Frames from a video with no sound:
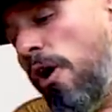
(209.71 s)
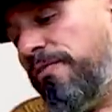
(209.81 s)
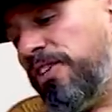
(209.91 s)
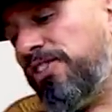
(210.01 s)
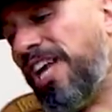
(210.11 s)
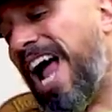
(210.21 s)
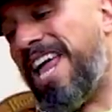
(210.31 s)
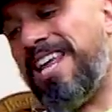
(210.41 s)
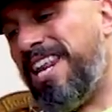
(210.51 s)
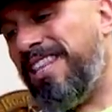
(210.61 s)
off the
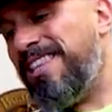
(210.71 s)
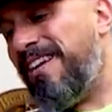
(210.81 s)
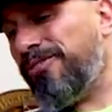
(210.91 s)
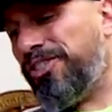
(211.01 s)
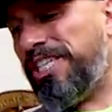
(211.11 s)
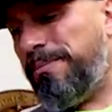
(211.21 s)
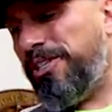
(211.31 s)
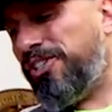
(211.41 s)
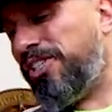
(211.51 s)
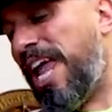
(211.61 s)
side, and it never
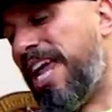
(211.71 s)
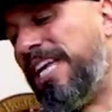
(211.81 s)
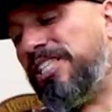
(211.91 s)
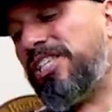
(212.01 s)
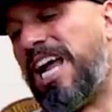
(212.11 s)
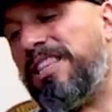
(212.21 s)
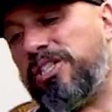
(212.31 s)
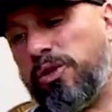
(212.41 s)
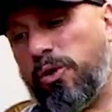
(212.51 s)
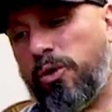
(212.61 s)
seemed to stay inside
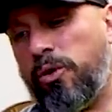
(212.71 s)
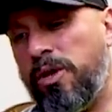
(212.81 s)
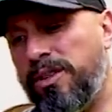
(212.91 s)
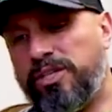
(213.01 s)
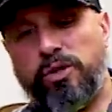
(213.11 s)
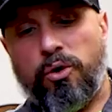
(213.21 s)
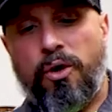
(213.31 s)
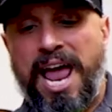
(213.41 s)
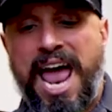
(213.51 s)
this little, this little